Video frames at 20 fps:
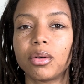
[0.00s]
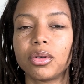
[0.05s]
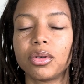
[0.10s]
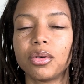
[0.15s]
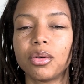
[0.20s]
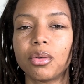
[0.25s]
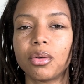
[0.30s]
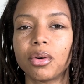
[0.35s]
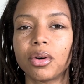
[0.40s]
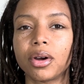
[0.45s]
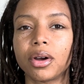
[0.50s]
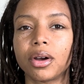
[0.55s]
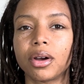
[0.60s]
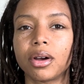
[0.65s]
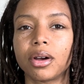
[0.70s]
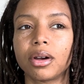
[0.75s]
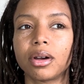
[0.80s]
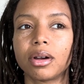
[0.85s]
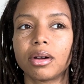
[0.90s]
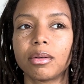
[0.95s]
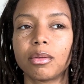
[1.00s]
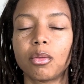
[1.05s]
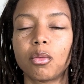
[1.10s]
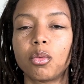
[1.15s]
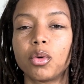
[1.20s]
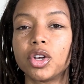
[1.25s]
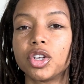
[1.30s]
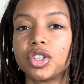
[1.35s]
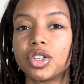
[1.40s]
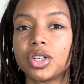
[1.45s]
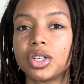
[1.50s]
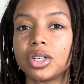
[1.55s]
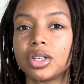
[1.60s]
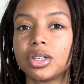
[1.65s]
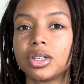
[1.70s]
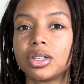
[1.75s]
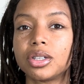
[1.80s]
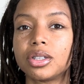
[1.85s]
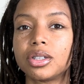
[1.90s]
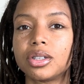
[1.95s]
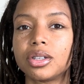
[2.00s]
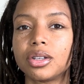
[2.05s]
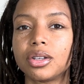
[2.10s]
your wishes,